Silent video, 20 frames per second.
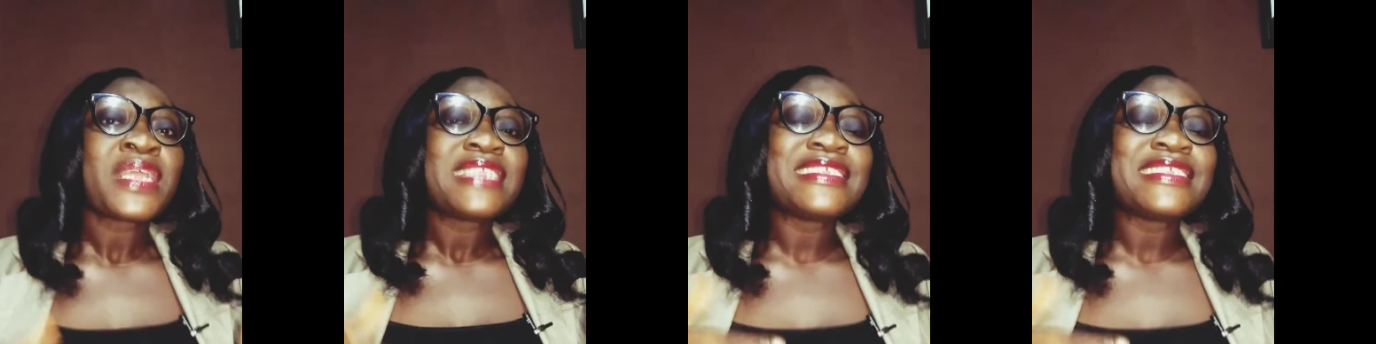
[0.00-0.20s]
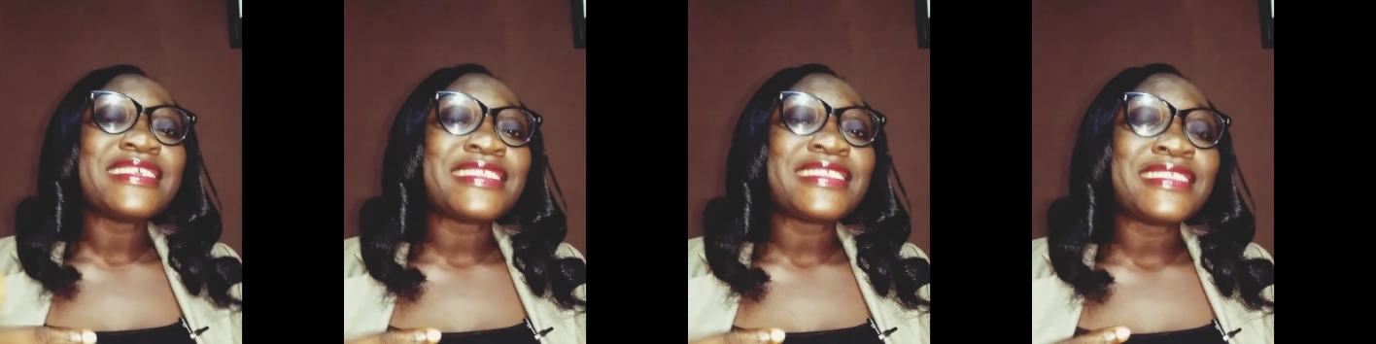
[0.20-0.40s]

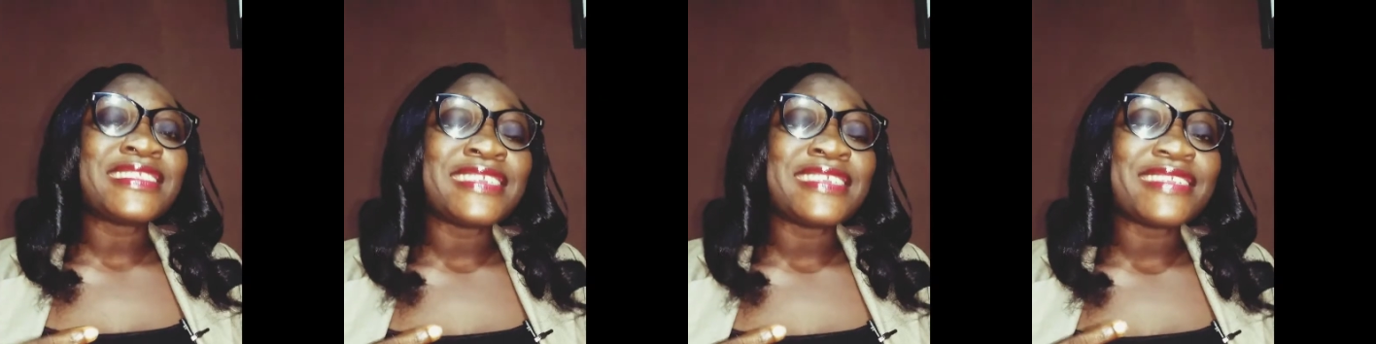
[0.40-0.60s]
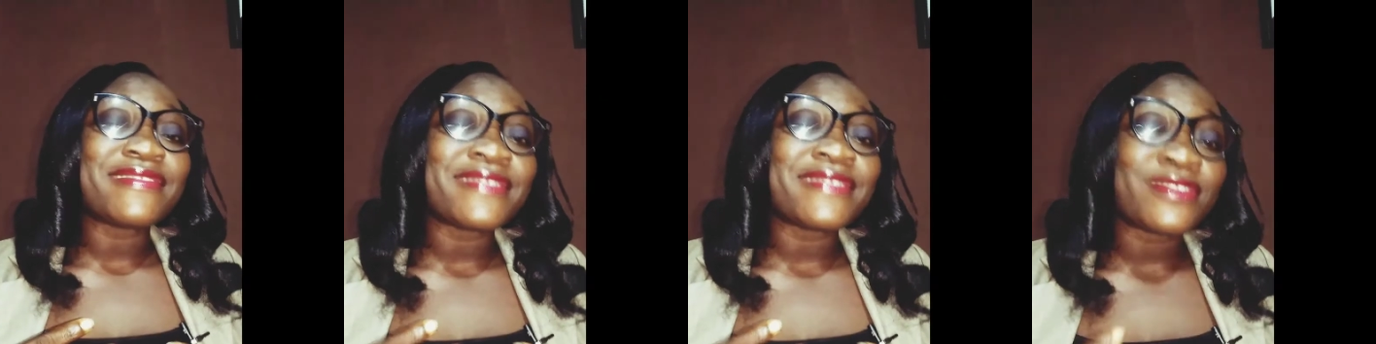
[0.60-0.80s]
the
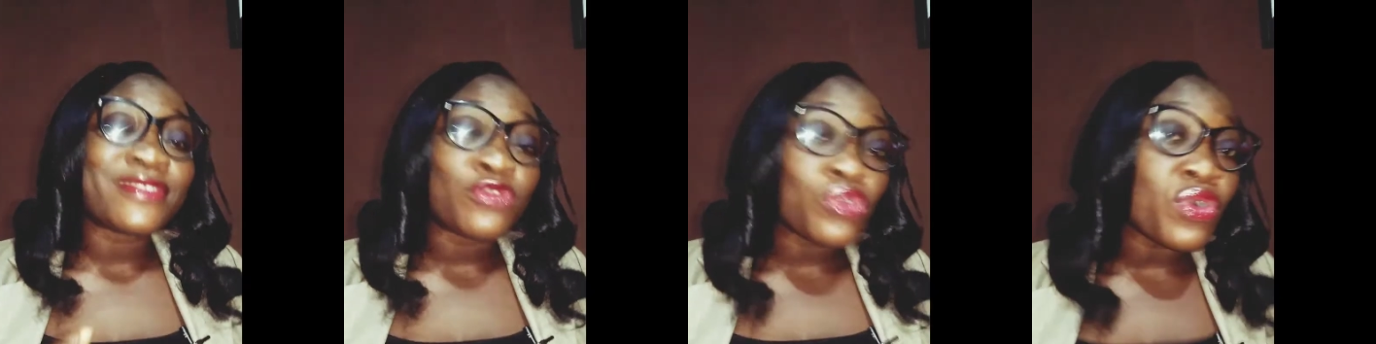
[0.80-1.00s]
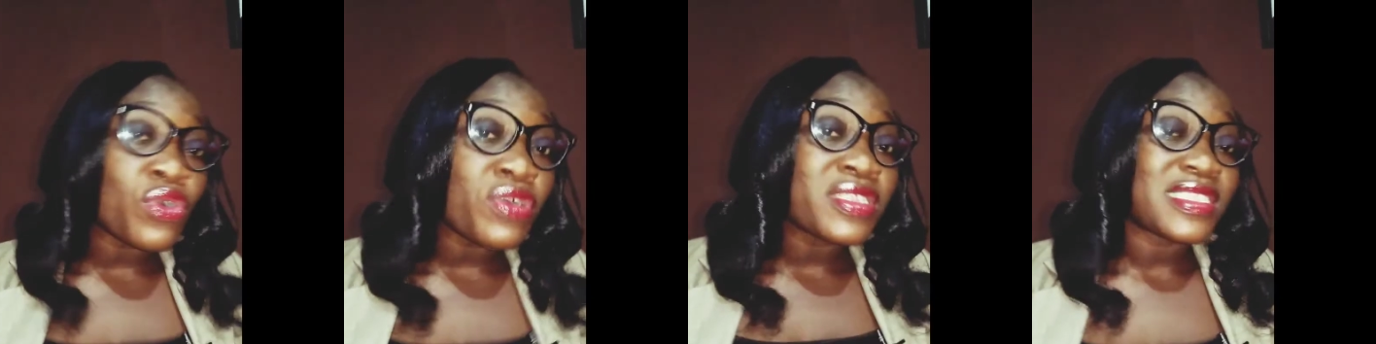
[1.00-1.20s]

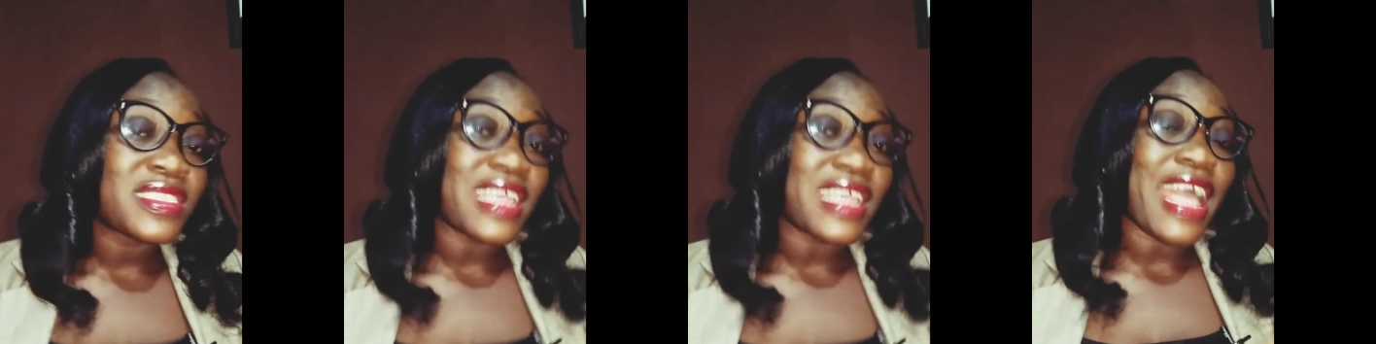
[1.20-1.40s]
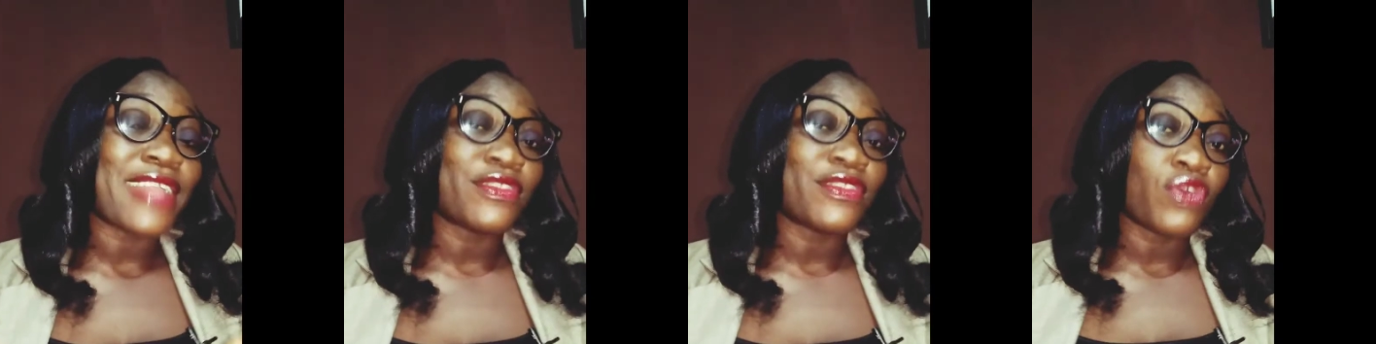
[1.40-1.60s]
do's
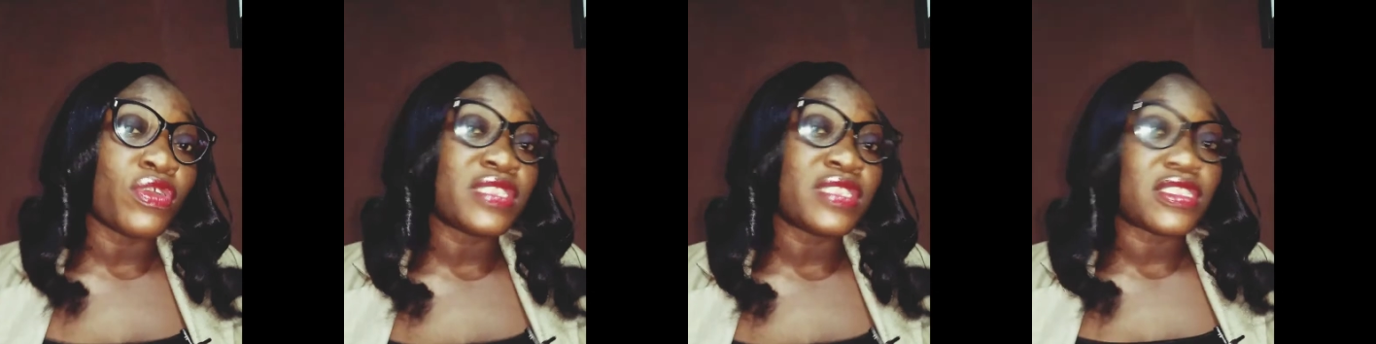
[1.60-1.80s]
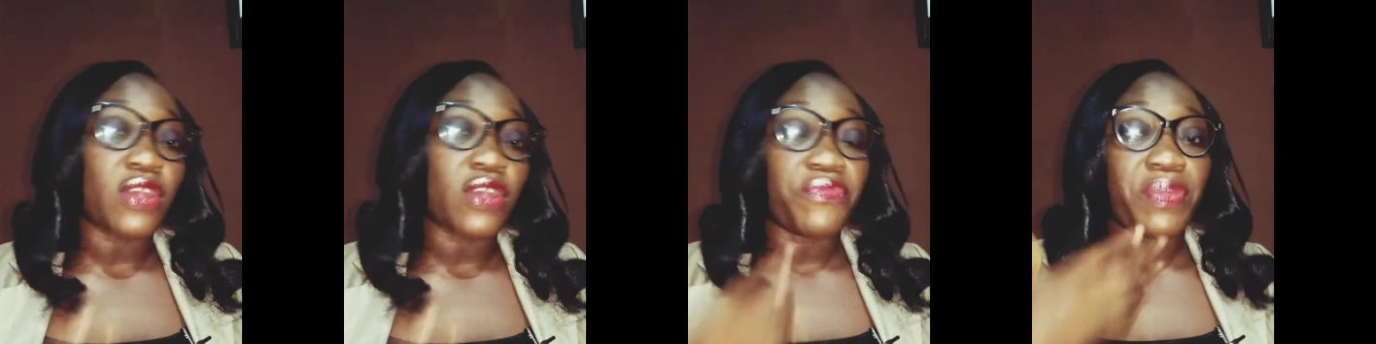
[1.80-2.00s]
and
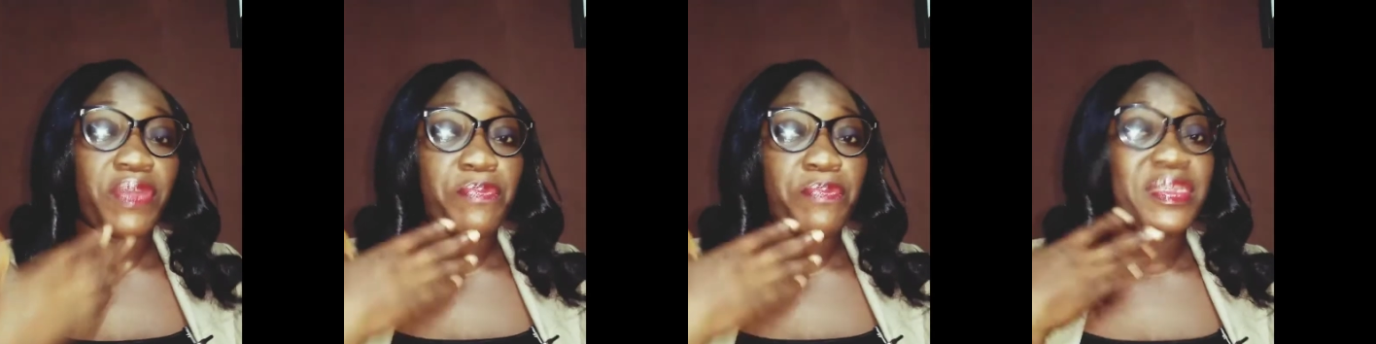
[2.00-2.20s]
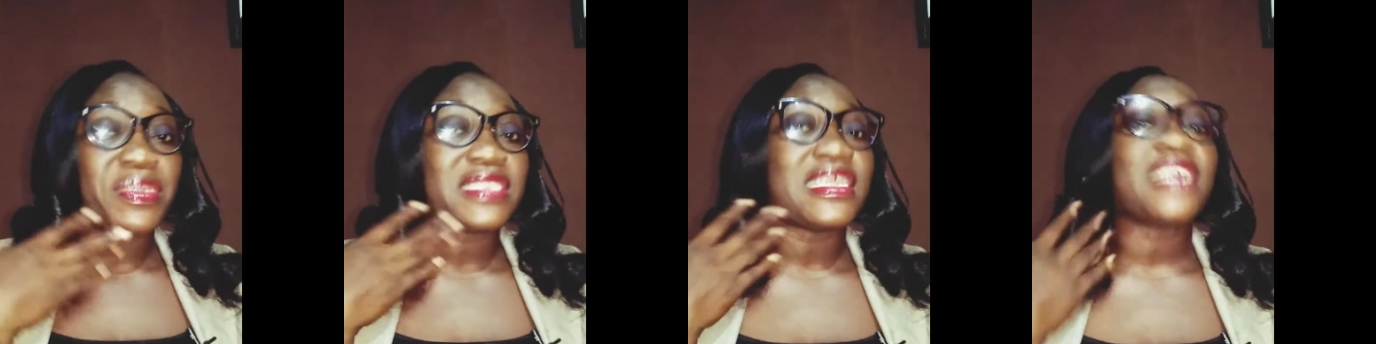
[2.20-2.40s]
don'ts of the
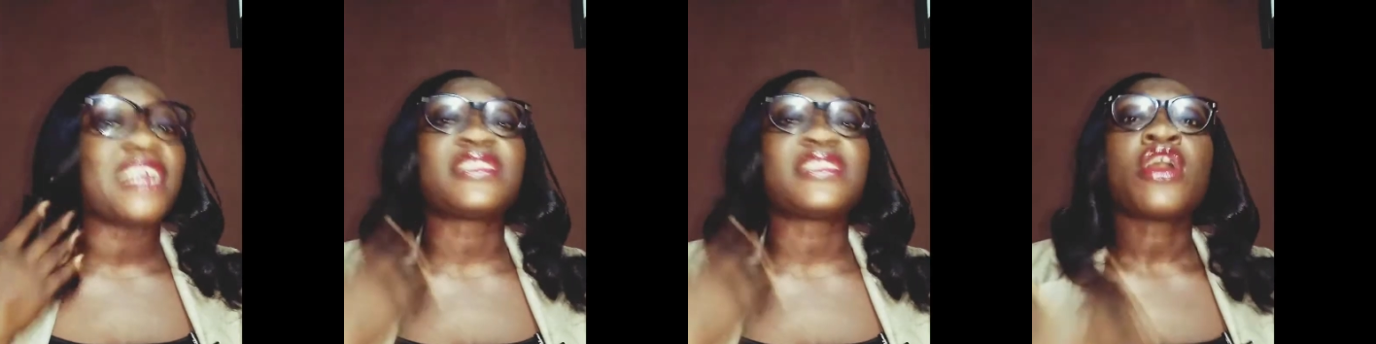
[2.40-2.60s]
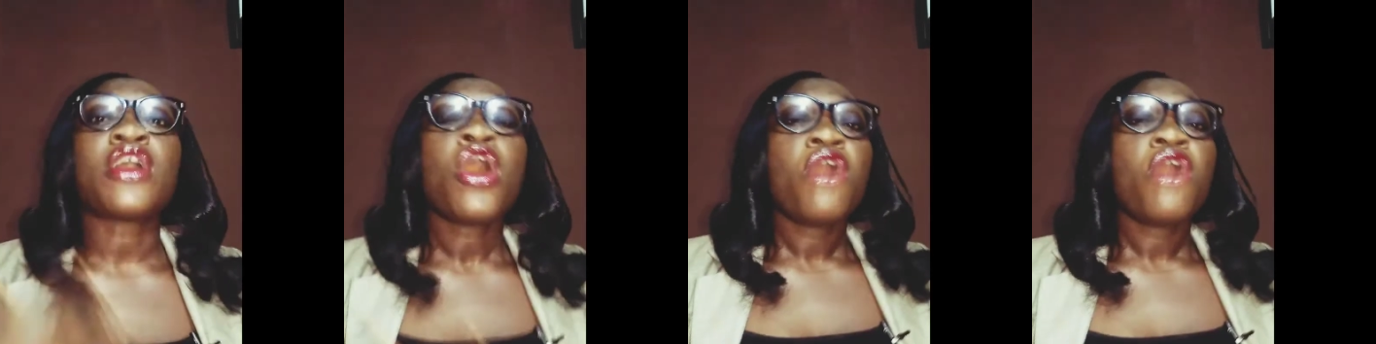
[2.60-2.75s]
business.